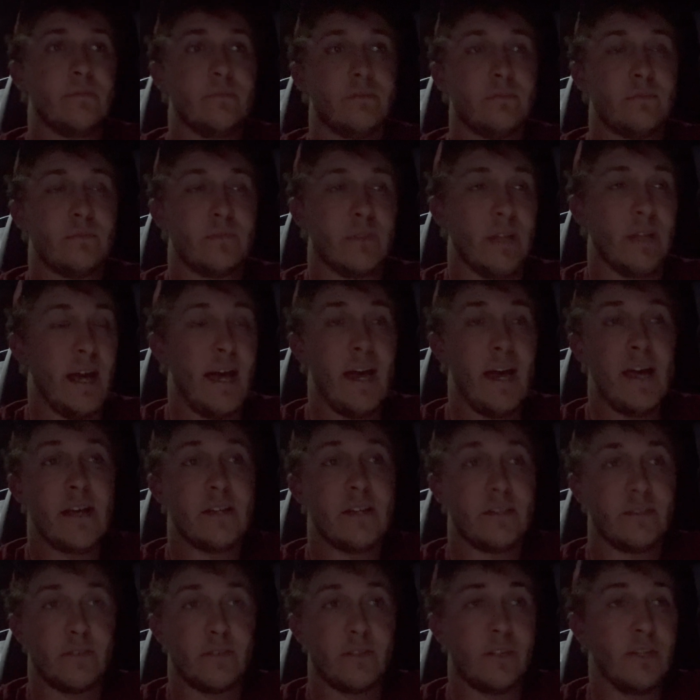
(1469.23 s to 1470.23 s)
The hay
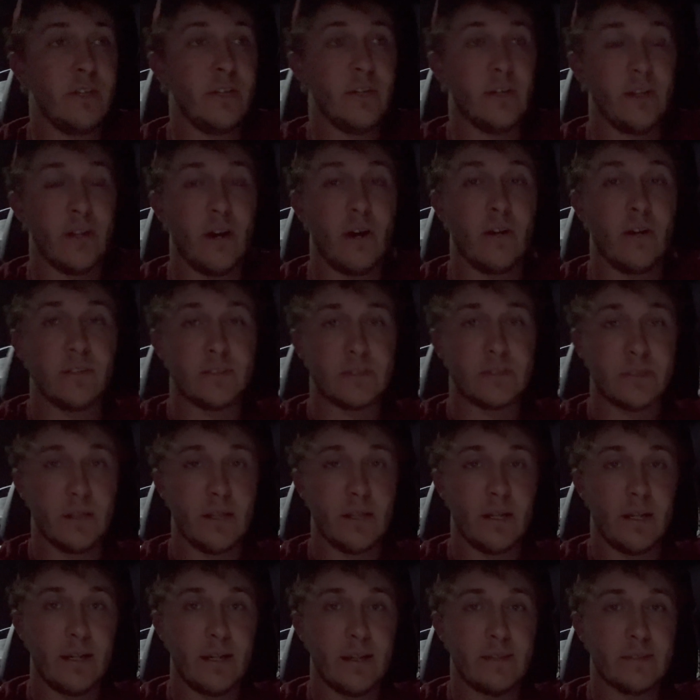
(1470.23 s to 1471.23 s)
is good,
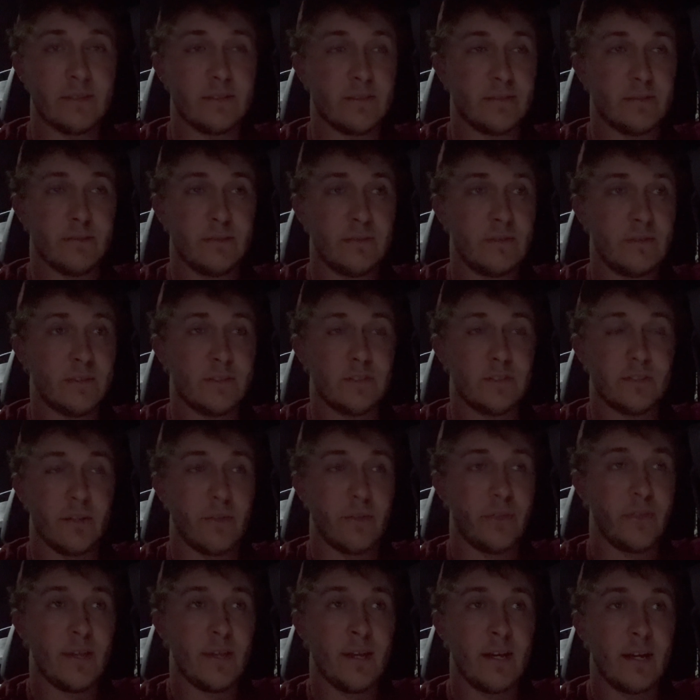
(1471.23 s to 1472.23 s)
honestly, and it's so
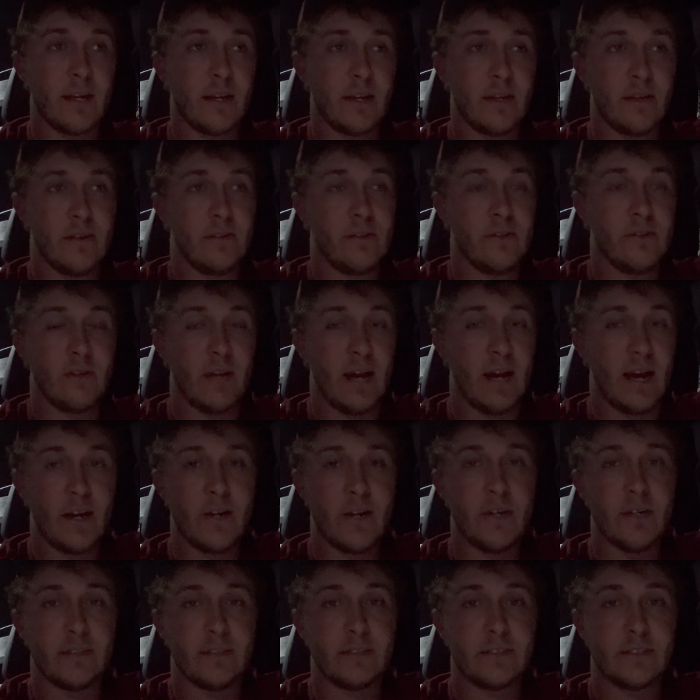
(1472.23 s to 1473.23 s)
thick I
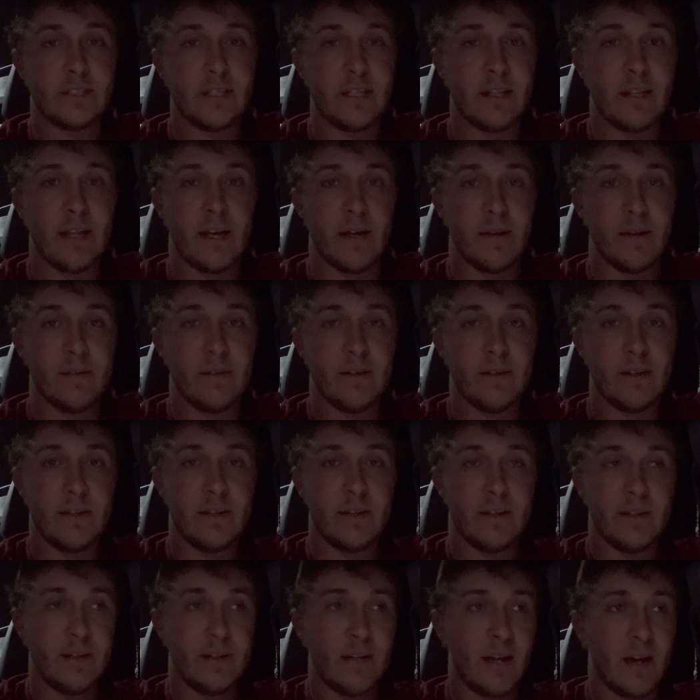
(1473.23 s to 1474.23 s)
couldn't see that.
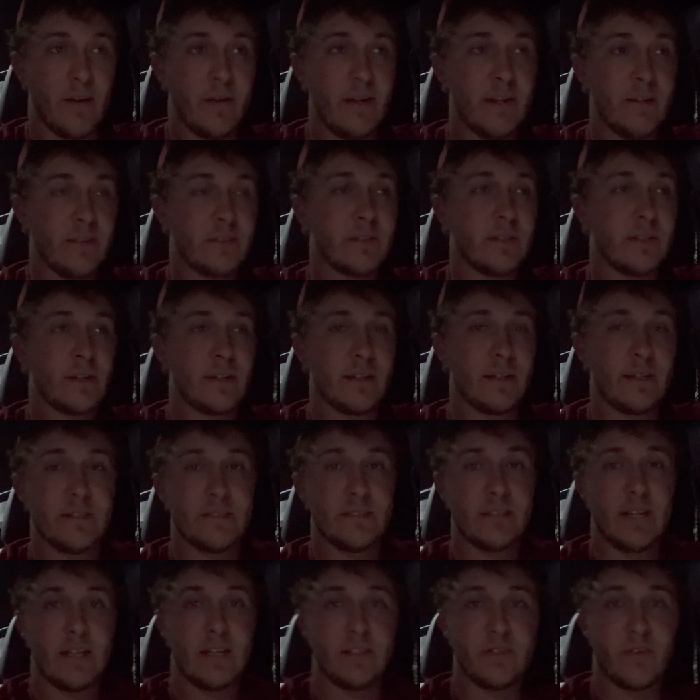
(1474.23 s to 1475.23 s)
I mean, it was literally the
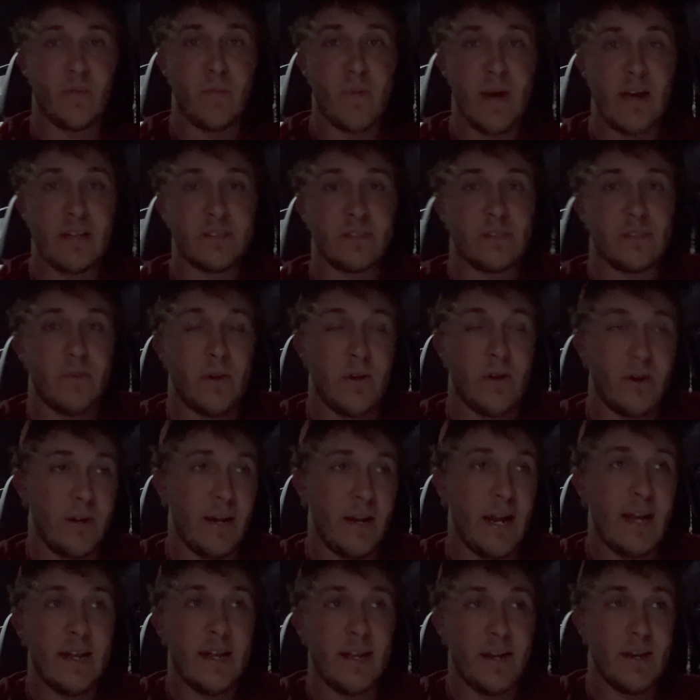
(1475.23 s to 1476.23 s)
size of a basketball, and
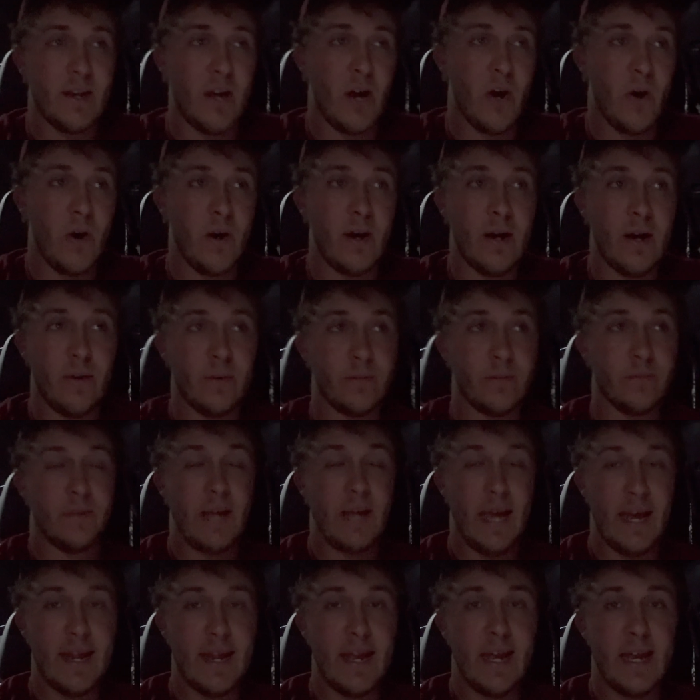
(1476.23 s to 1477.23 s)
I didn't know I
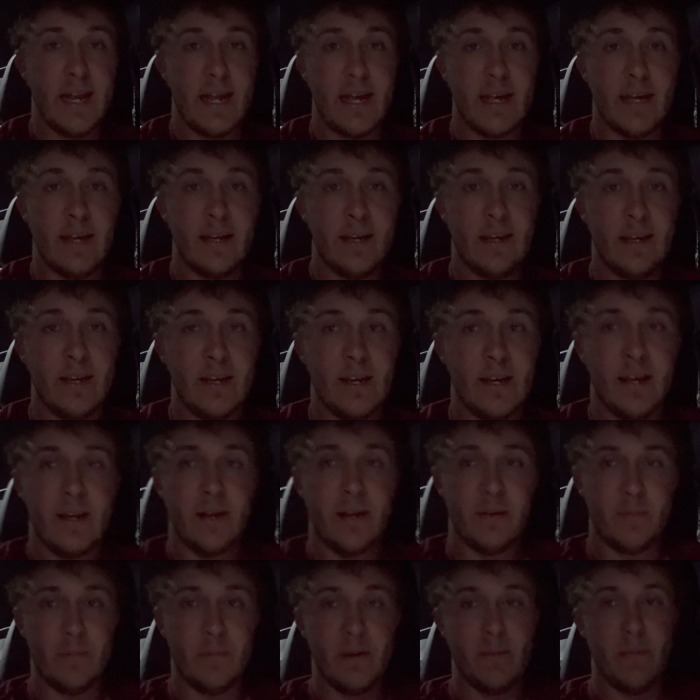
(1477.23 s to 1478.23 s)
had hit it,
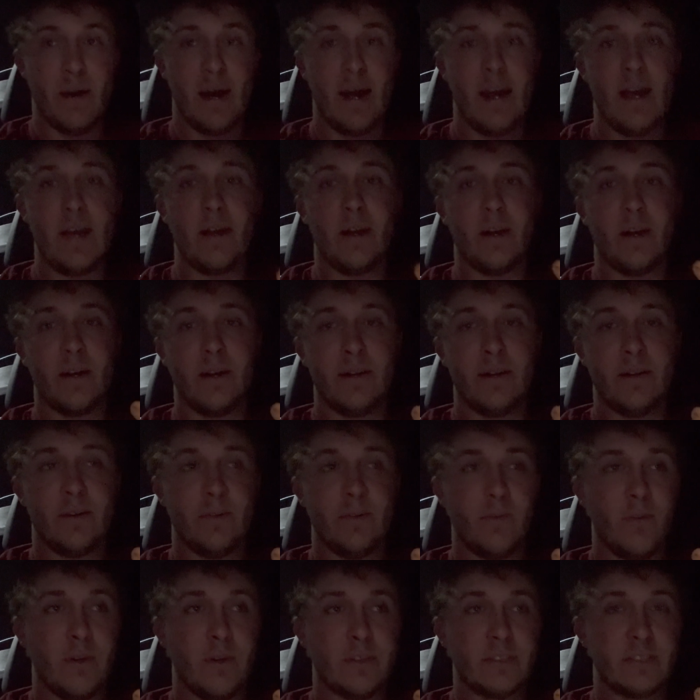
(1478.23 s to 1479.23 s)
but my header,
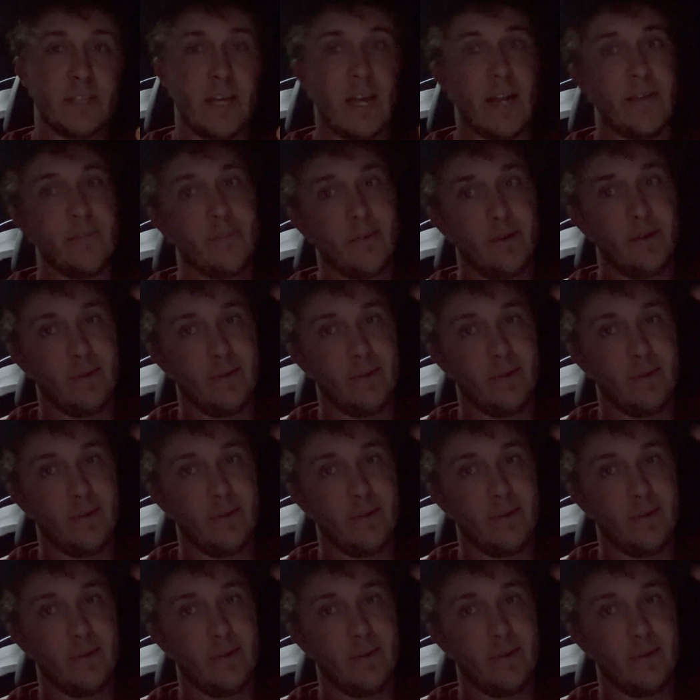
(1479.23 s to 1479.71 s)
one side of it